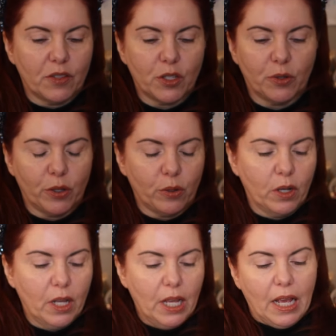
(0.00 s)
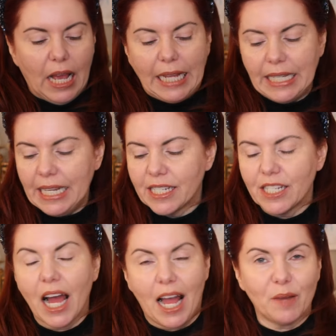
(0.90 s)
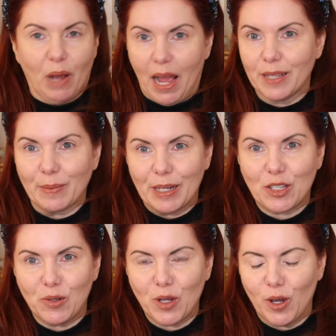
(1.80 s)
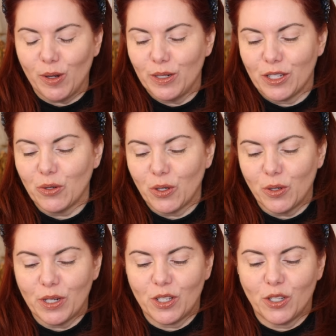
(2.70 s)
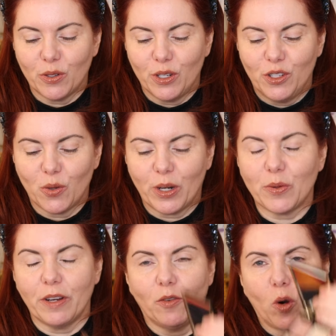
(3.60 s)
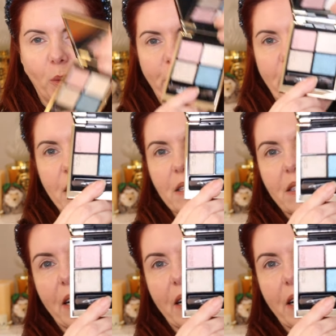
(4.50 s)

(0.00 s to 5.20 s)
Suqqu. I need to not buy as much Suqqu, Suqqu in 2024 because